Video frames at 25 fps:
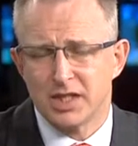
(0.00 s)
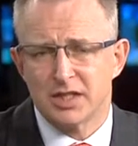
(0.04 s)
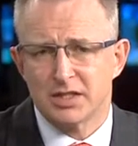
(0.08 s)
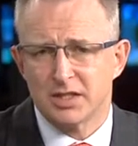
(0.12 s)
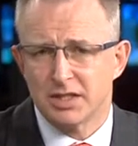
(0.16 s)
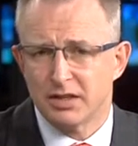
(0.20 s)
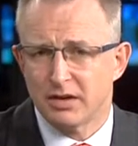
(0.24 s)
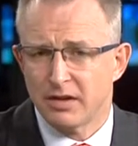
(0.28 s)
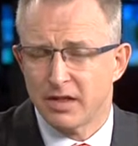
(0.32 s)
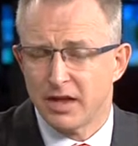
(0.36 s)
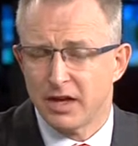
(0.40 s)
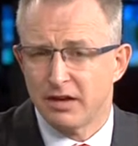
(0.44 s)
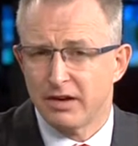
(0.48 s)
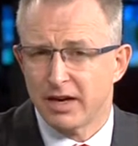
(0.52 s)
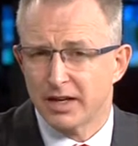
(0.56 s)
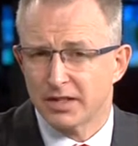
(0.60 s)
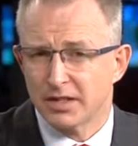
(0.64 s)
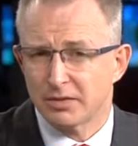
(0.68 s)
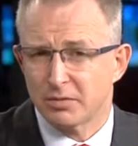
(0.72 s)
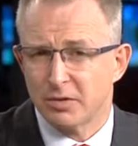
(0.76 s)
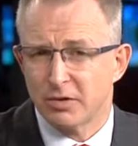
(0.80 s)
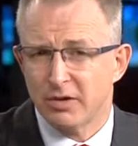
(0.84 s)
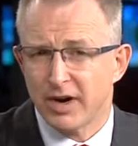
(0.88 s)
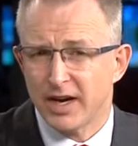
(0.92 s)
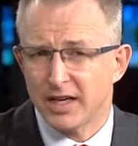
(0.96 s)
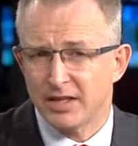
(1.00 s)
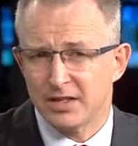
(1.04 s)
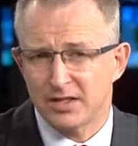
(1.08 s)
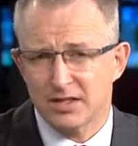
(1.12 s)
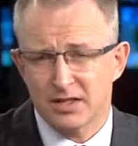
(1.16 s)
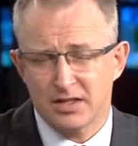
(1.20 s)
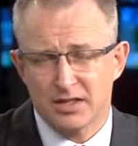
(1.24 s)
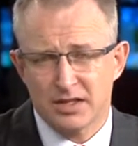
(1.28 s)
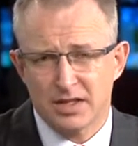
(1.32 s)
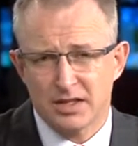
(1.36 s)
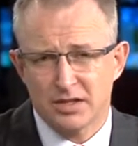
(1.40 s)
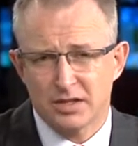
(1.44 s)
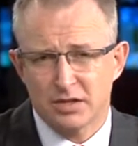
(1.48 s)
So there are some great
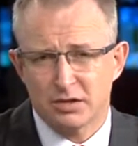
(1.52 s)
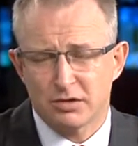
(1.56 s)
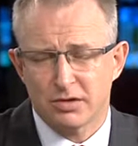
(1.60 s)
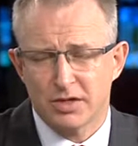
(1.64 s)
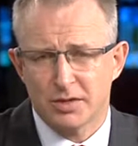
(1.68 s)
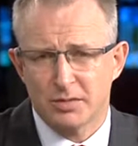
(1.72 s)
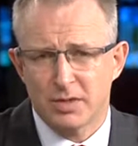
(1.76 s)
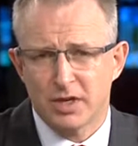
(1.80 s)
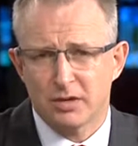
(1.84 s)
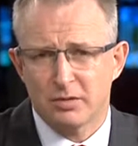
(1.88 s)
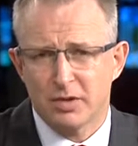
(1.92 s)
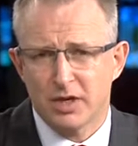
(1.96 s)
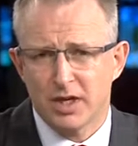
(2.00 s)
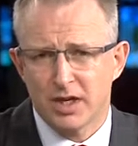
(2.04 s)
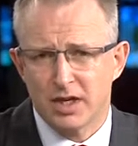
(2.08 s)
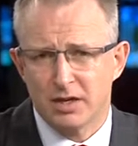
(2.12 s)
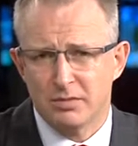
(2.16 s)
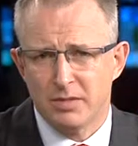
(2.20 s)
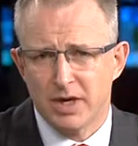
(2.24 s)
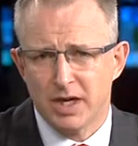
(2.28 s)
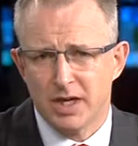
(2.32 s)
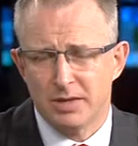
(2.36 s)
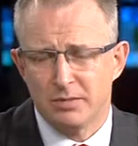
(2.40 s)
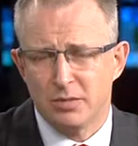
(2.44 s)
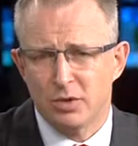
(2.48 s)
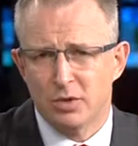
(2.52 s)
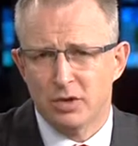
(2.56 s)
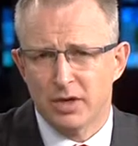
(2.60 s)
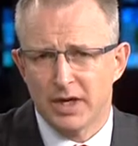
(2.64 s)
success stories but we need many more.